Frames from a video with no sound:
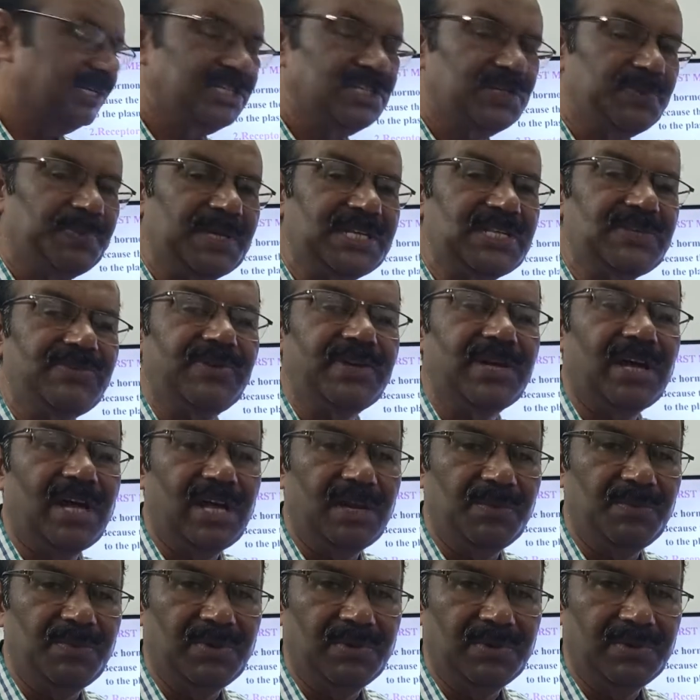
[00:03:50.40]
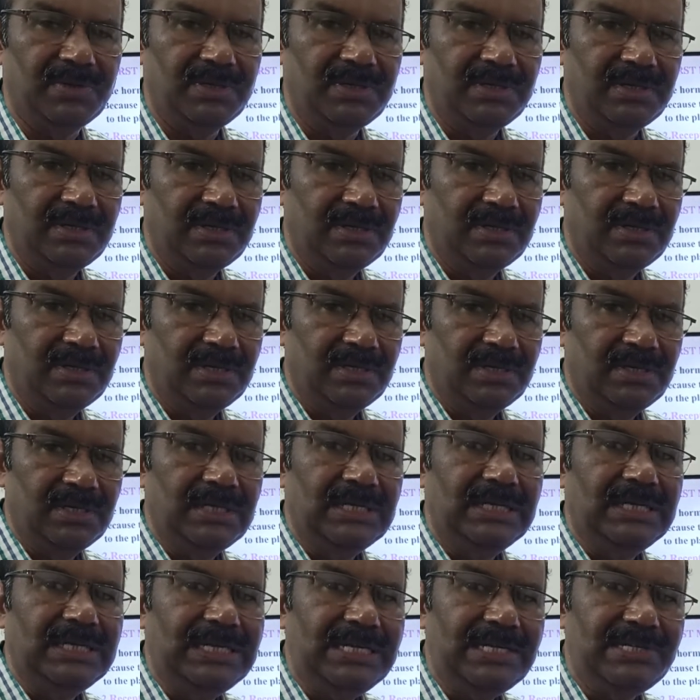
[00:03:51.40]
A specific hormone.
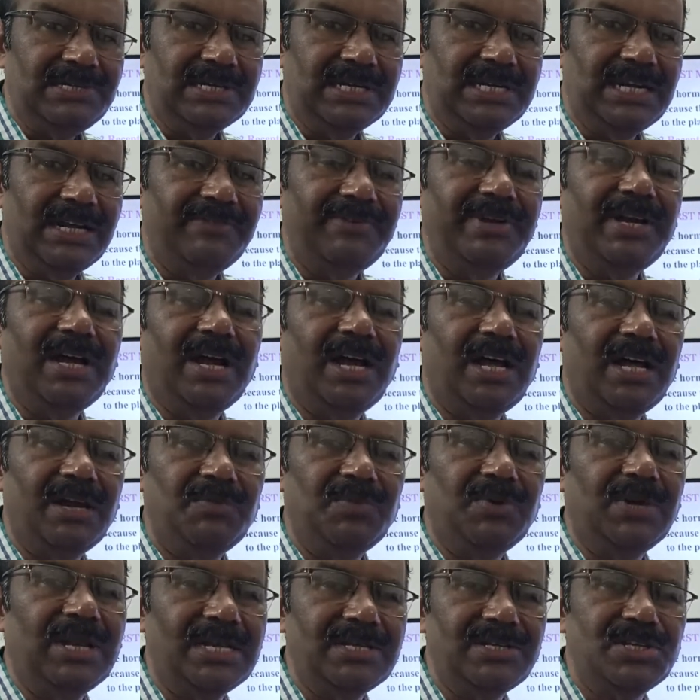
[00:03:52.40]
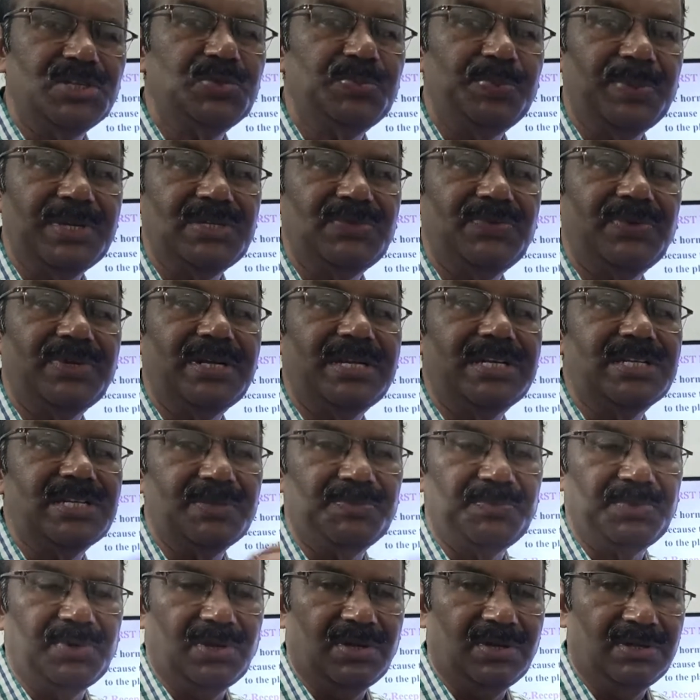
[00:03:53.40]
Each and every hormone has a specific
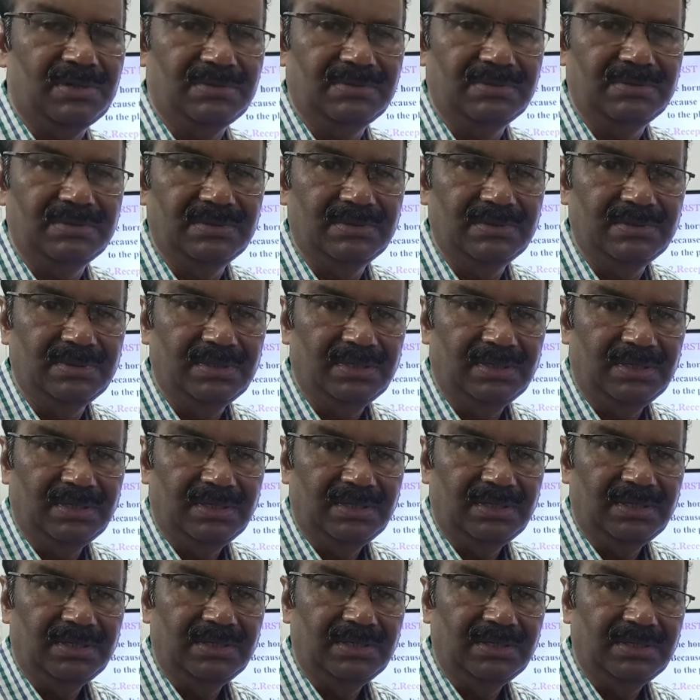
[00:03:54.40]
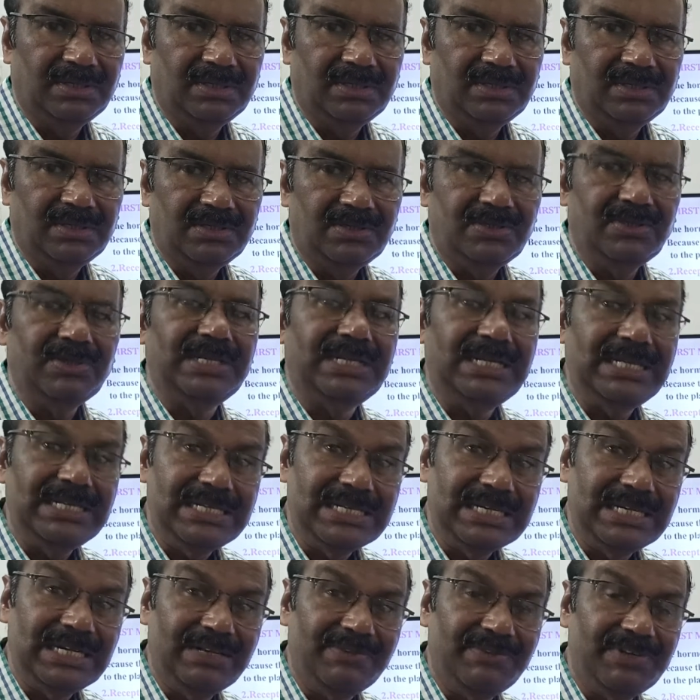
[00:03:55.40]
receptor. So each
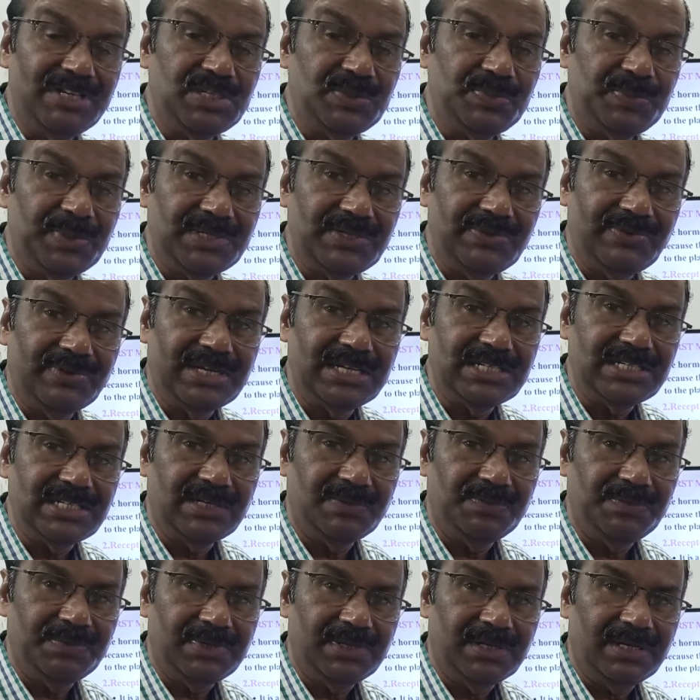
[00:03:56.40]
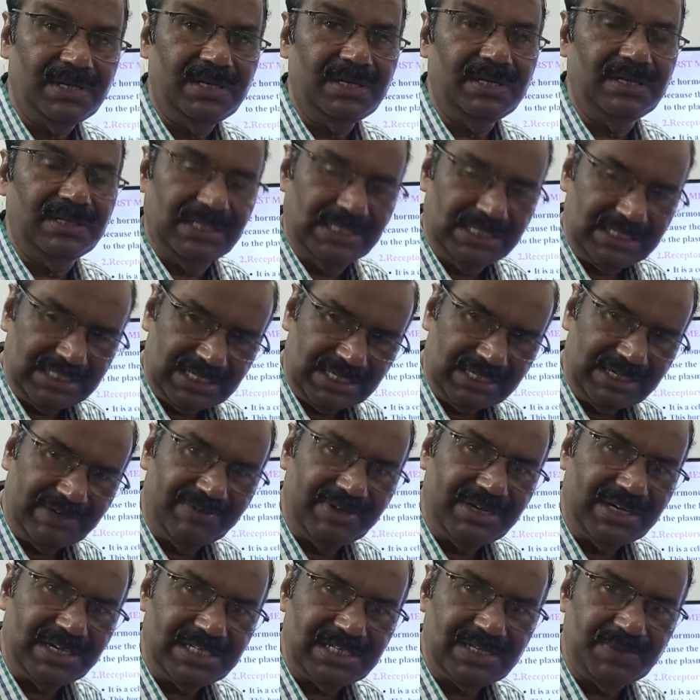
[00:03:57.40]
and every
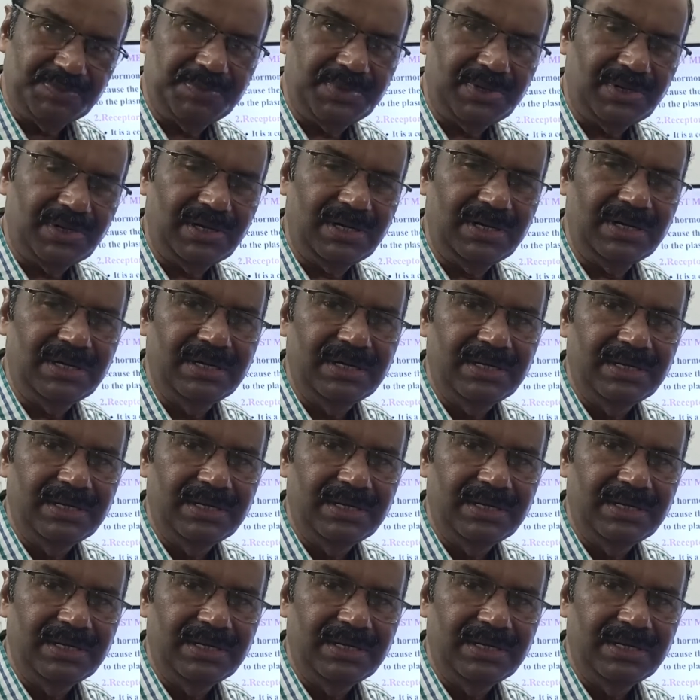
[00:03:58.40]
receptor